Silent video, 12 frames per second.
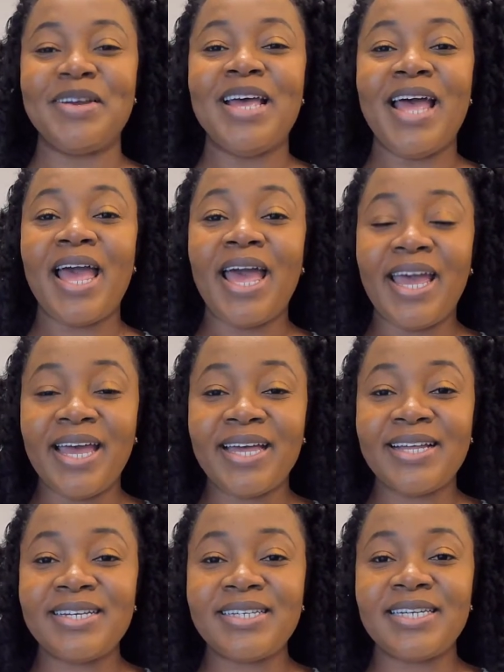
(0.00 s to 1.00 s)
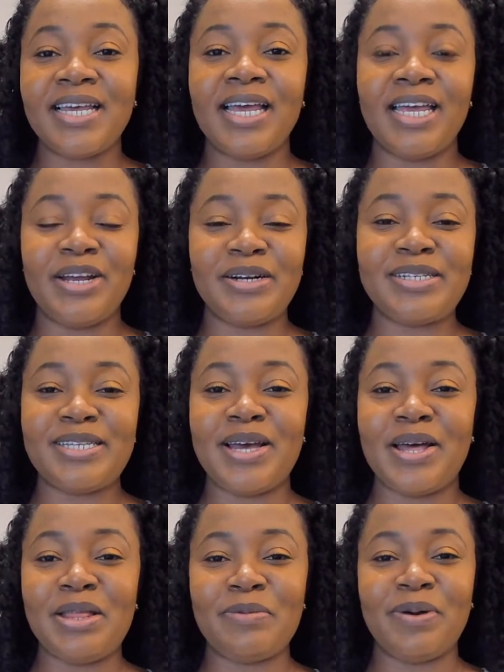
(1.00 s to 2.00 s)
And here's the other
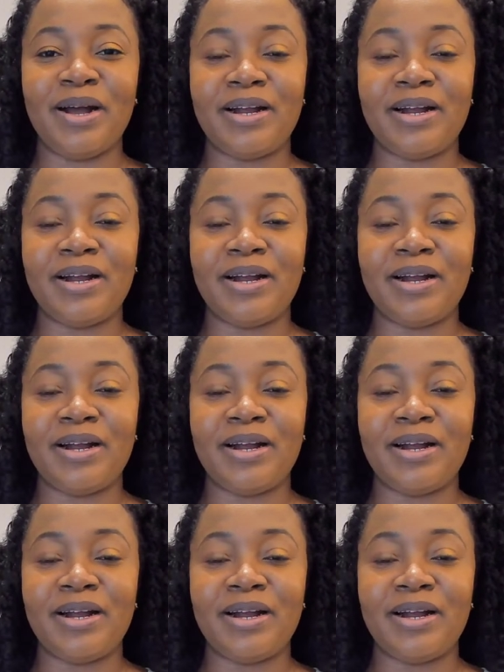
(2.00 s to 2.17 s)
part.